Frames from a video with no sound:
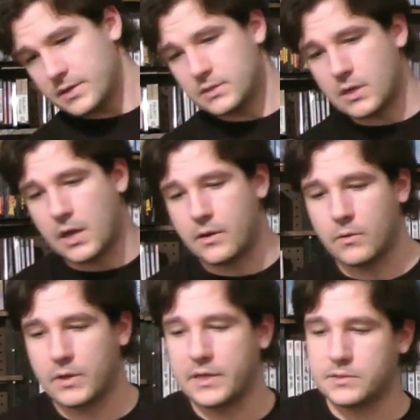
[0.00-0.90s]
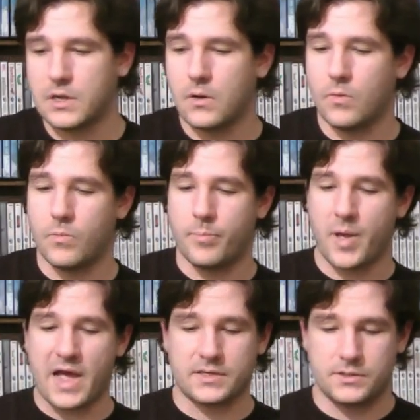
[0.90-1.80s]
I did not. Okay, so,
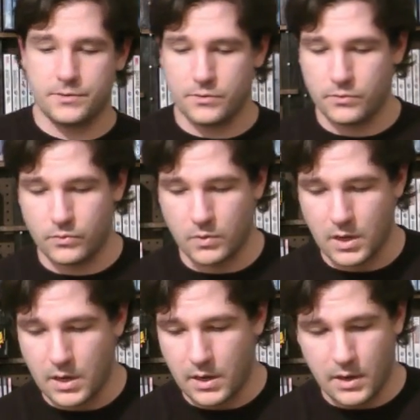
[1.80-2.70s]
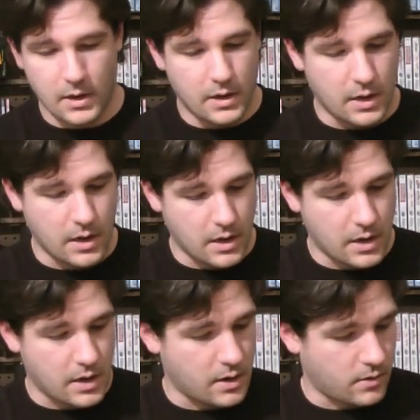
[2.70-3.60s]
back to... what
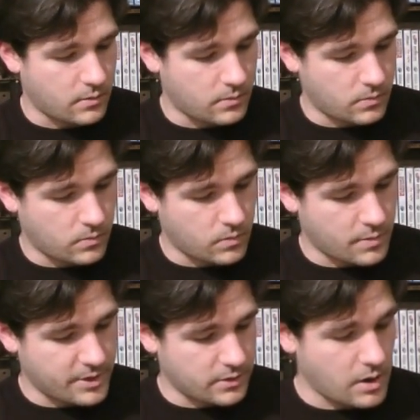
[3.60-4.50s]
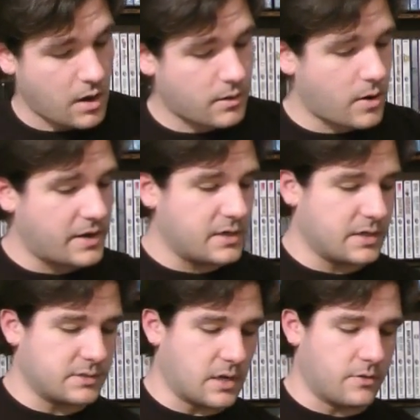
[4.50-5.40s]
am I doing? Oh, no, I did
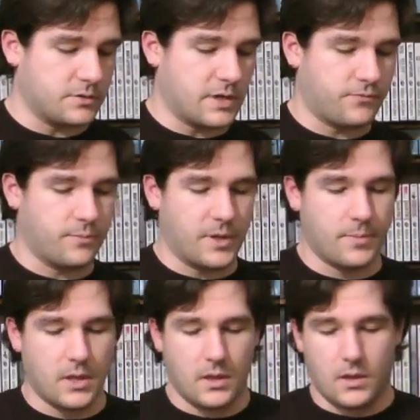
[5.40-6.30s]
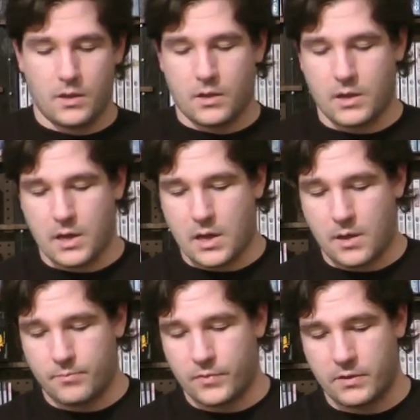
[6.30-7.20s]
get other stuff from him.
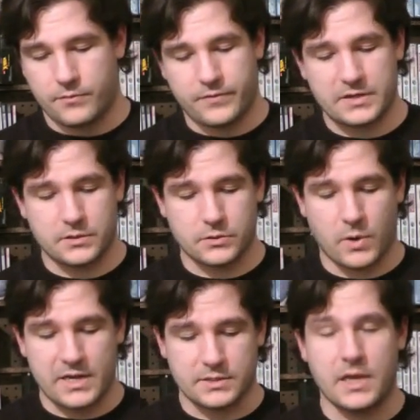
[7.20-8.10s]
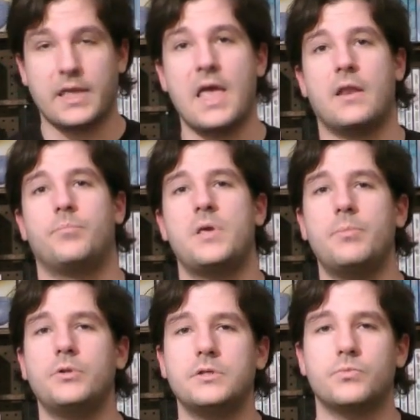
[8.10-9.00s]
Fester's Quest. Again,
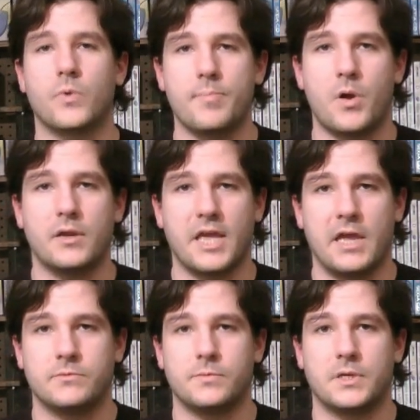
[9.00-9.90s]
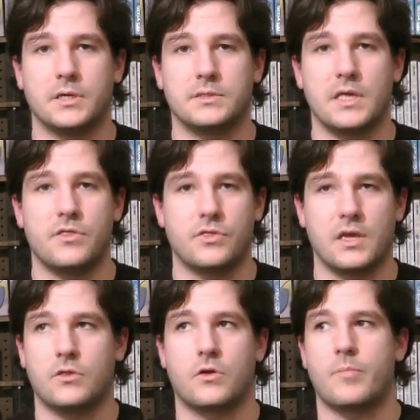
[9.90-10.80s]
people just rip on games because they
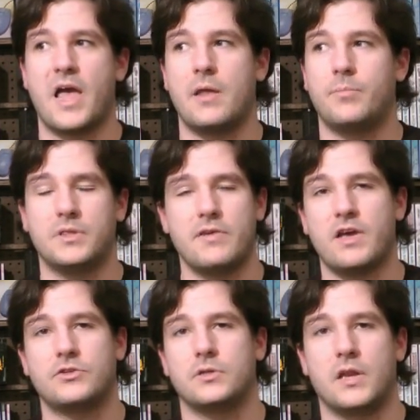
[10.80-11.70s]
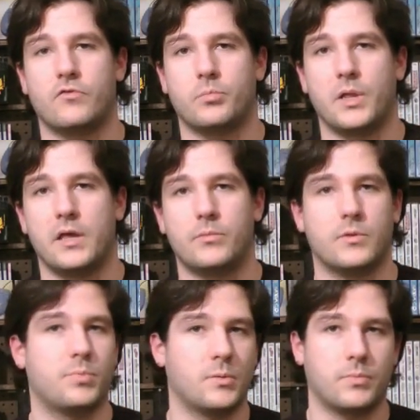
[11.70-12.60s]
think they're bad, but they've actually never played them,
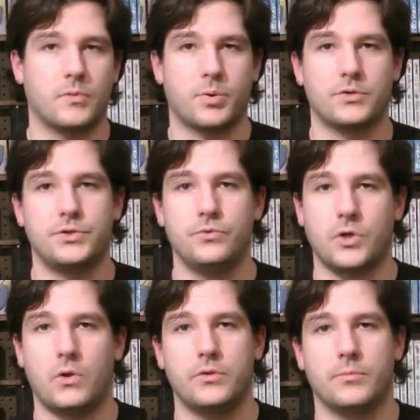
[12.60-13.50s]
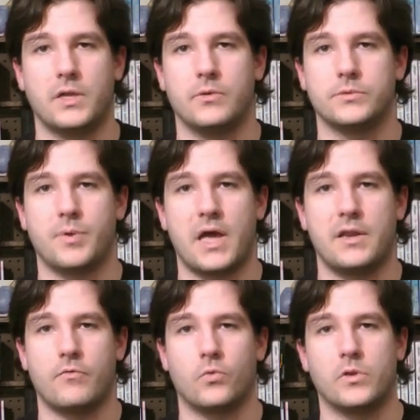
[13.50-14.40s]
and the person who told them that it was bad
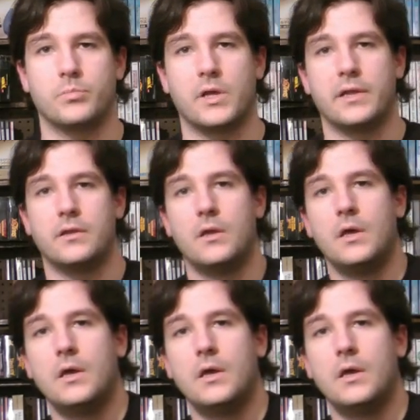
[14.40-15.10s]
never really played it.